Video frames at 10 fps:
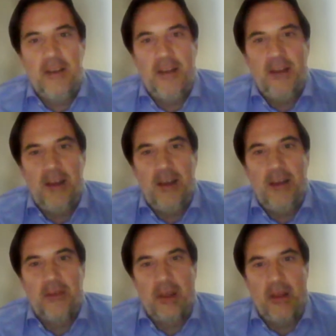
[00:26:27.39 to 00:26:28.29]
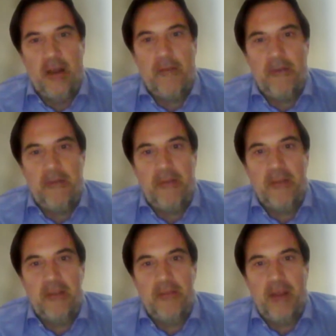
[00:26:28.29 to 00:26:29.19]
and I think
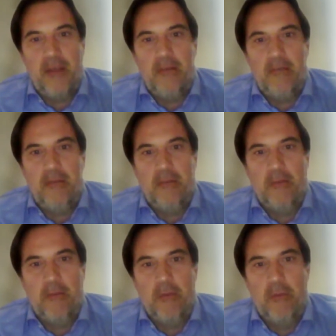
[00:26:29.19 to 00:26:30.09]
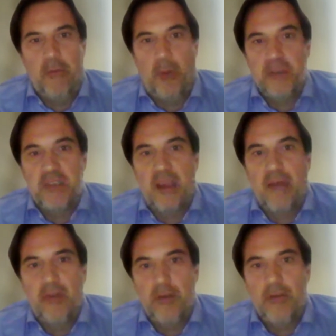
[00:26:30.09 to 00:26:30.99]
it's a very promising
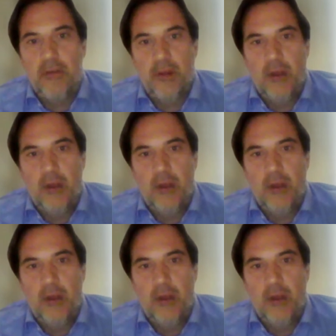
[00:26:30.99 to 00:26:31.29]
avenue.